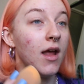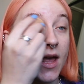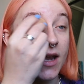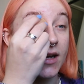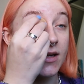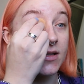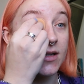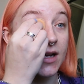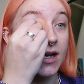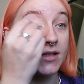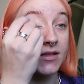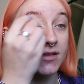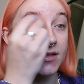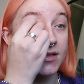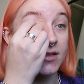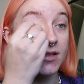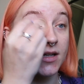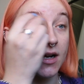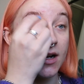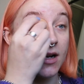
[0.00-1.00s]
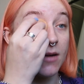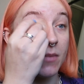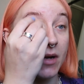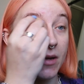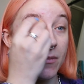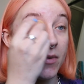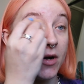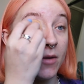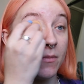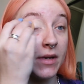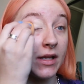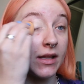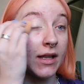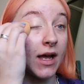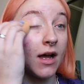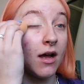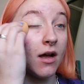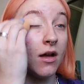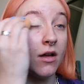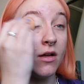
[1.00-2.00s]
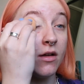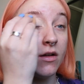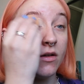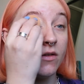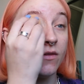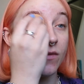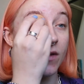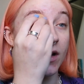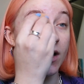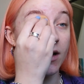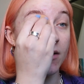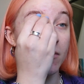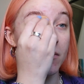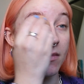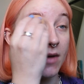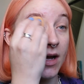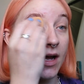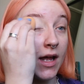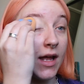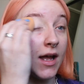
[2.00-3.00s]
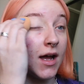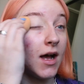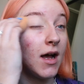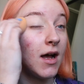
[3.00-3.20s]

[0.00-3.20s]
and I start by popping that over my